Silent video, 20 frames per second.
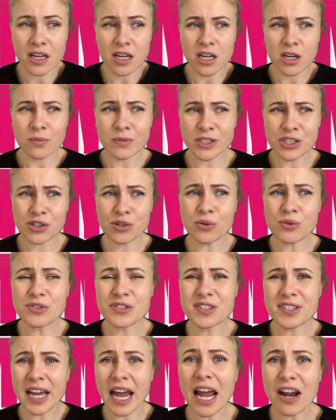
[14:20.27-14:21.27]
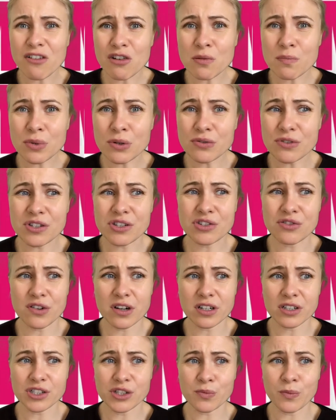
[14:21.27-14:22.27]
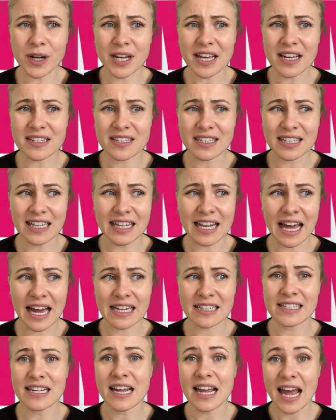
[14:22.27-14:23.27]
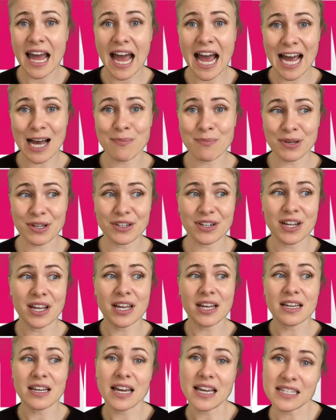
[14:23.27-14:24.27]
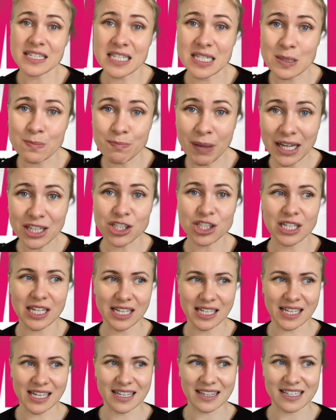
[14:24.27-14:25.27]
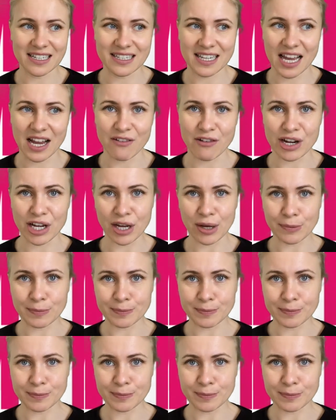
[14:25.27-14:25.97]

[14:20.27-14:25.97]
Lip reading: which cause terrible destruction when hitting the land, happen especially in this area.